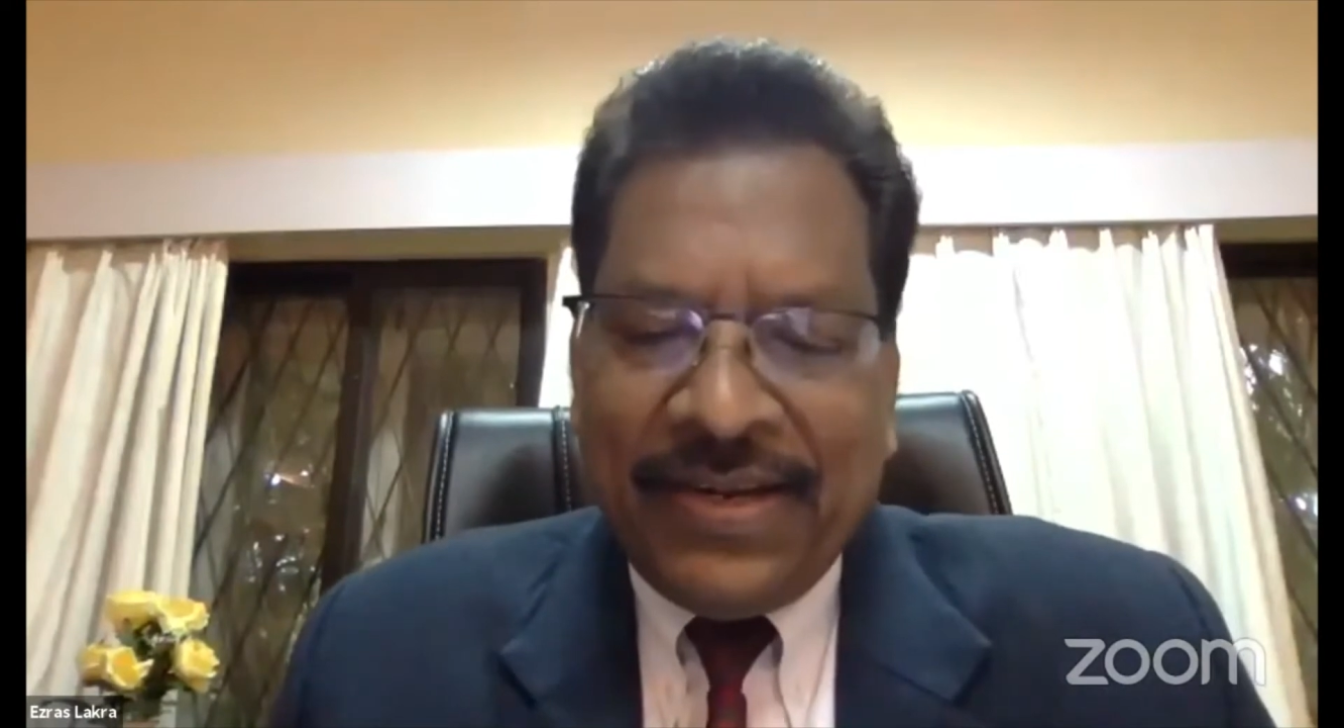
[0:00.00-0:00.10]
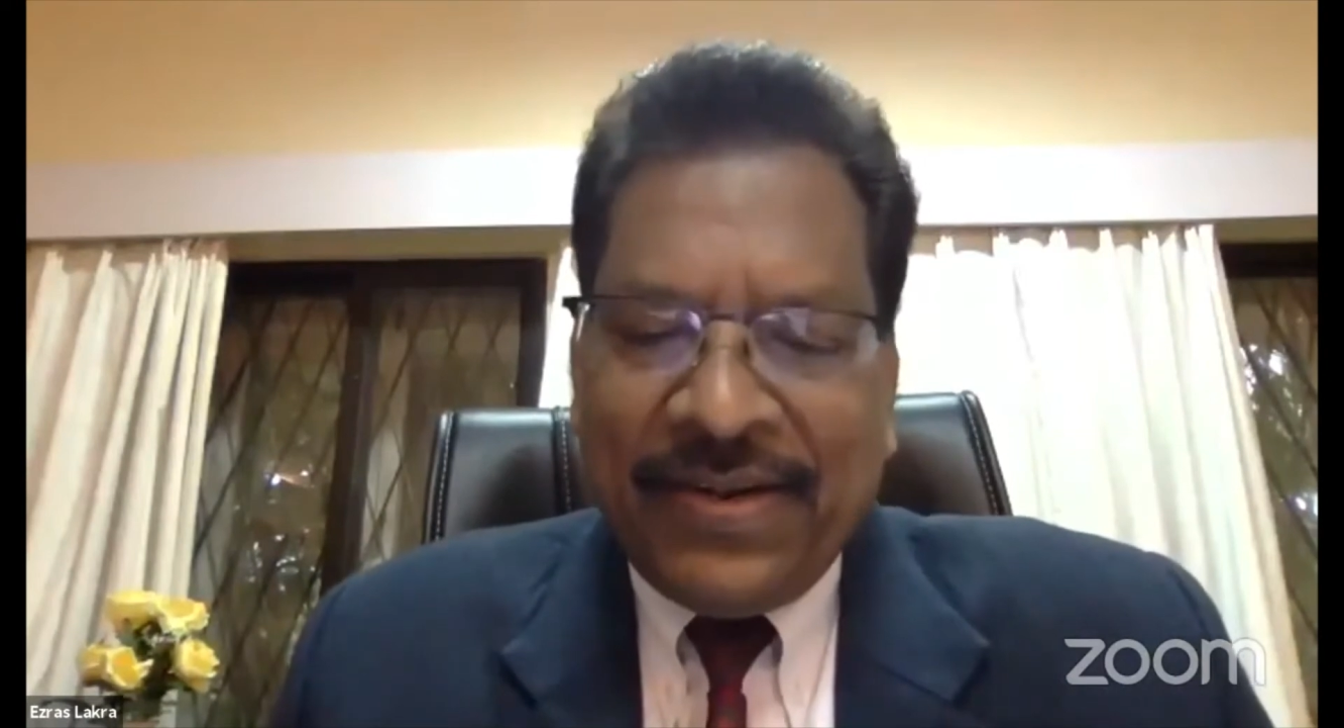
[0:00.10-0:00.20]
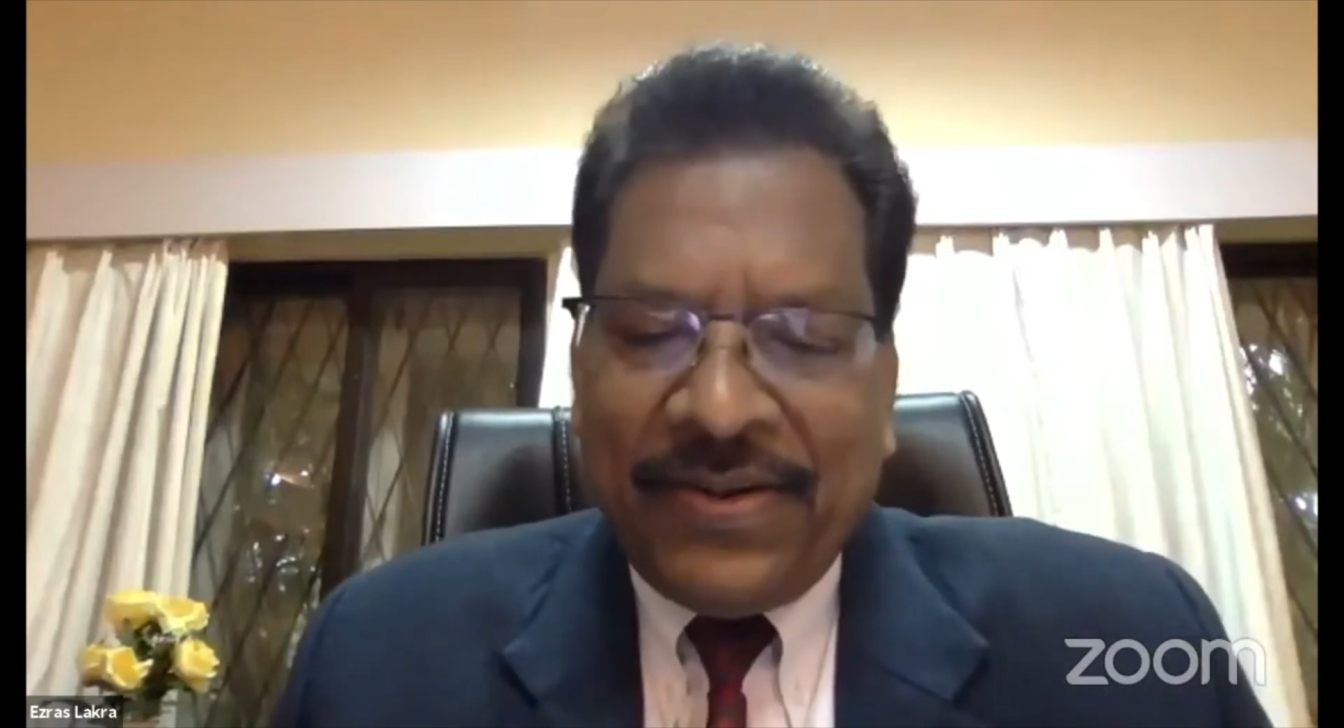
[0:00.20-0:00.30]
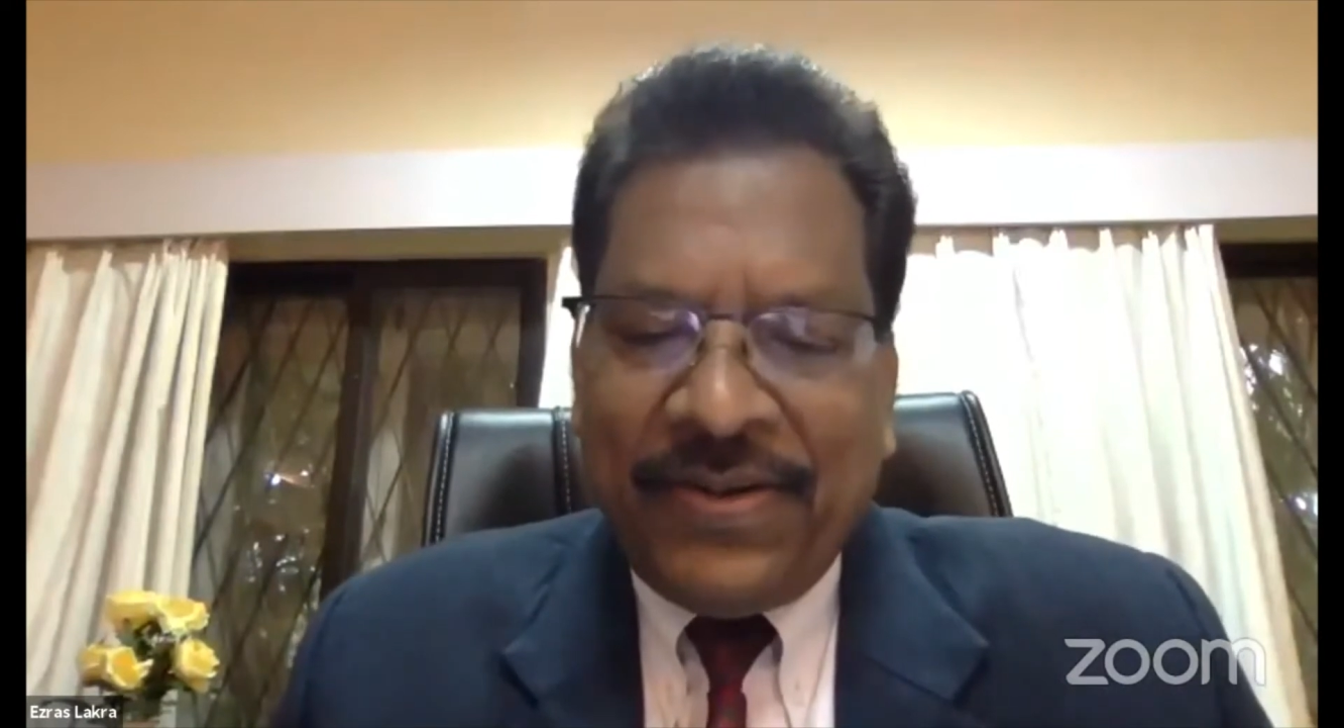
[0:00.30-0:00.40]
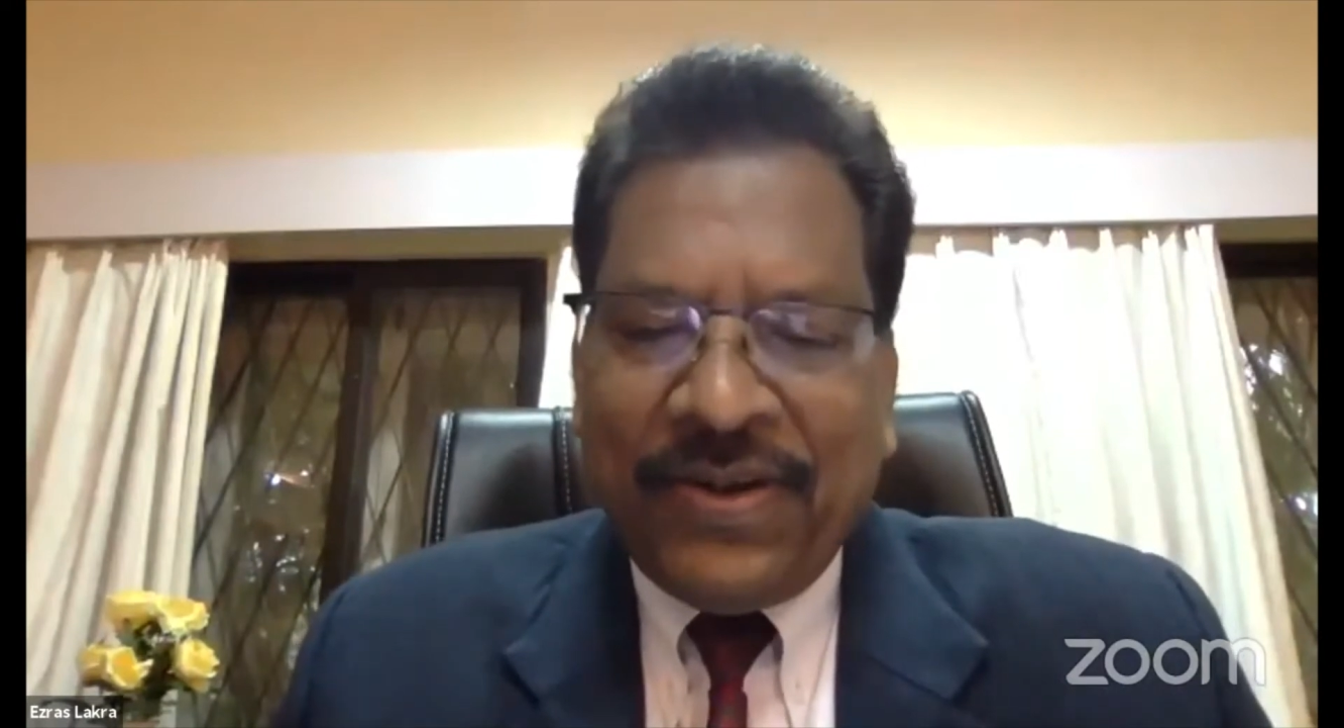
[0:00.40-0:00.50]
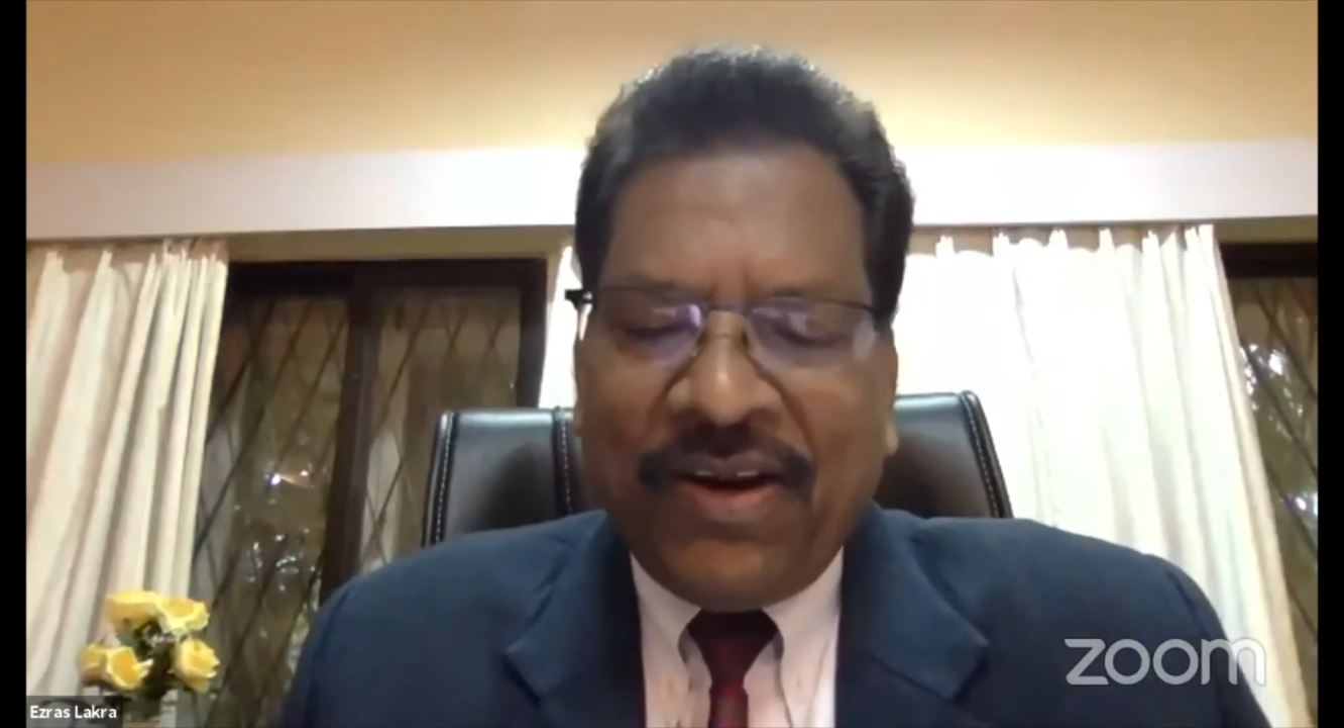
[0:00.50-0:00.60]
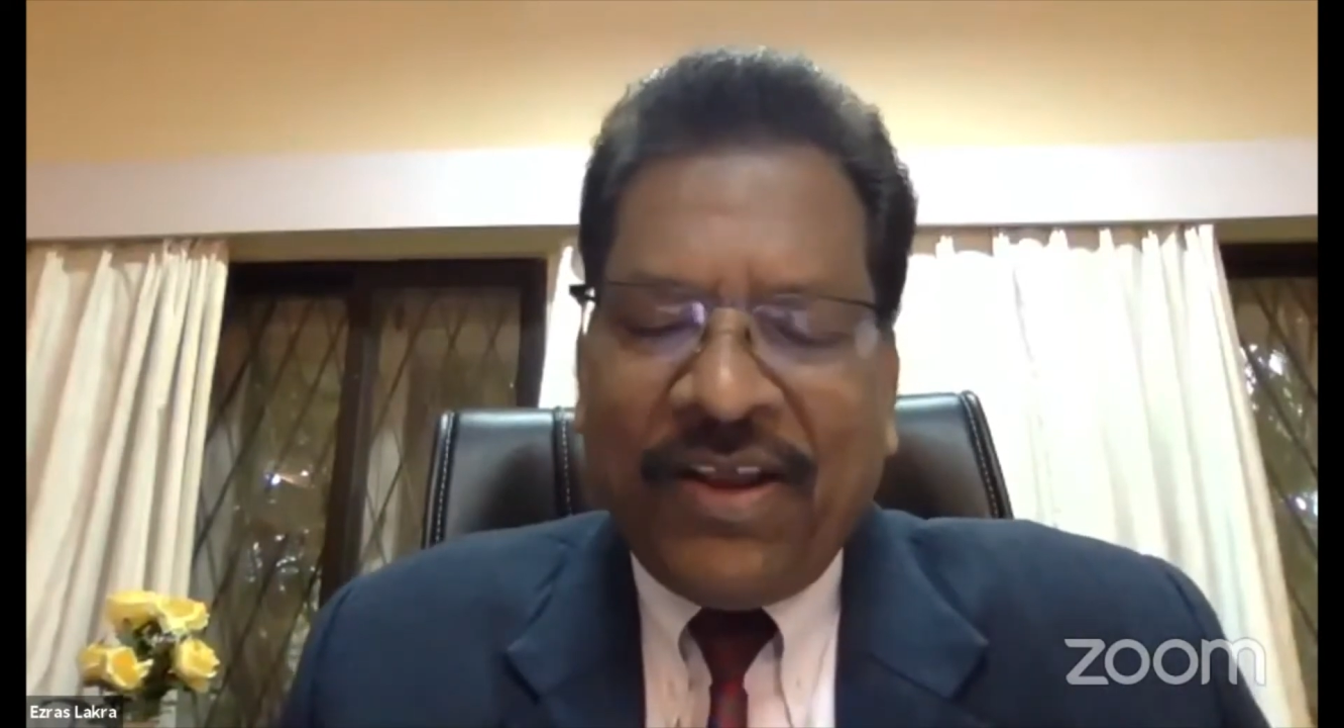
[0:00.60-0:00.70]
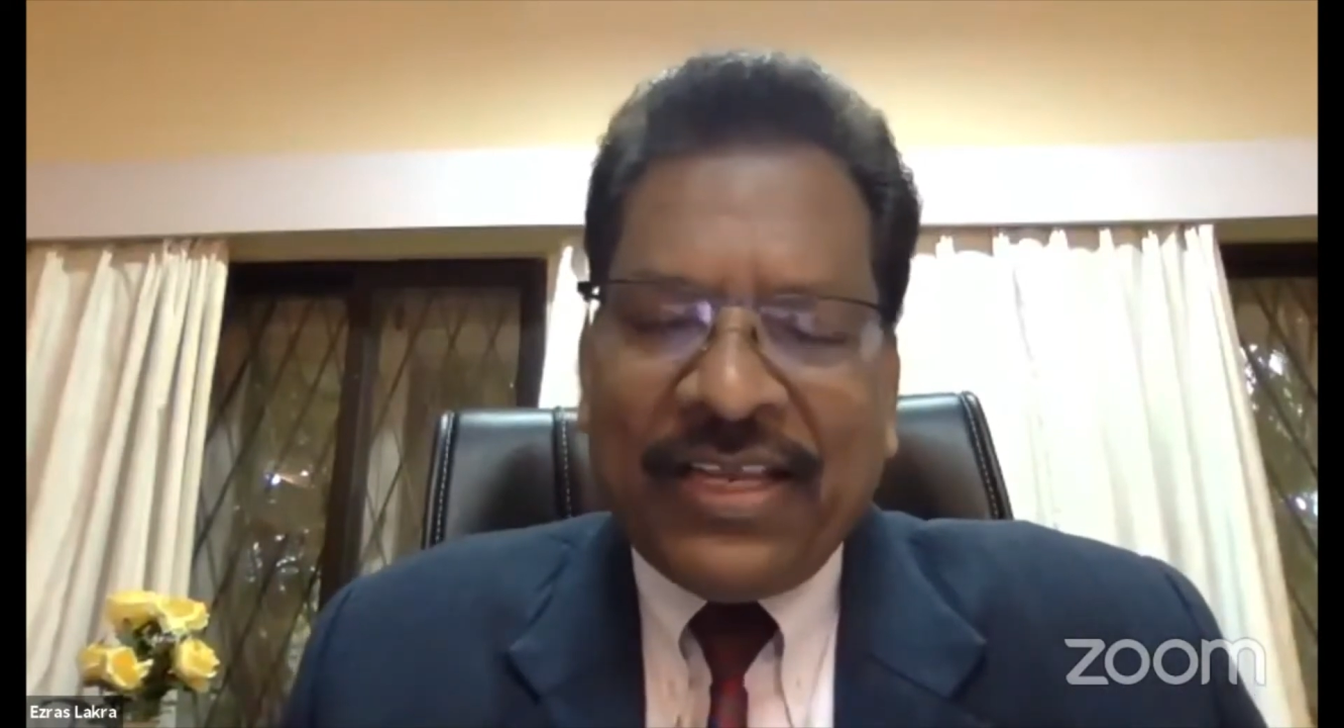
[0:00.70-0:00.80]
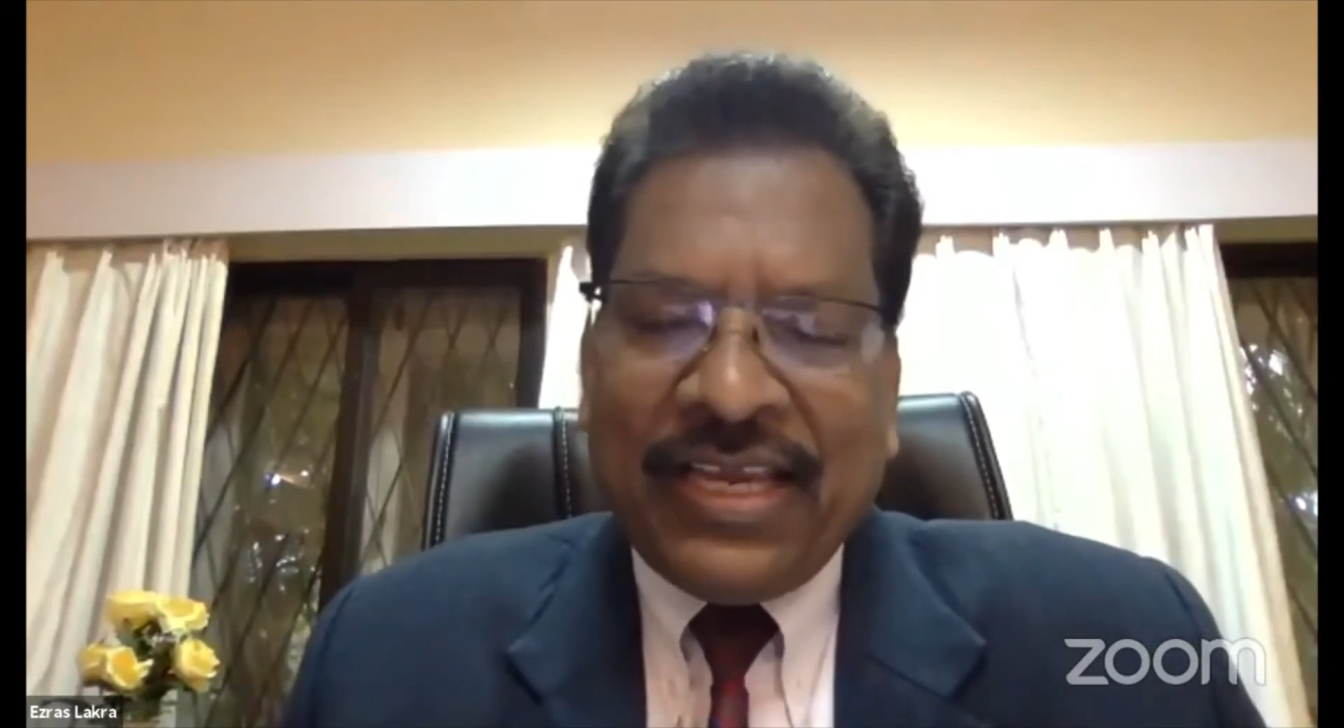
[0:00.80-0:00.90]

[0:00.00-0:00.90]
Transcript: uh, you are all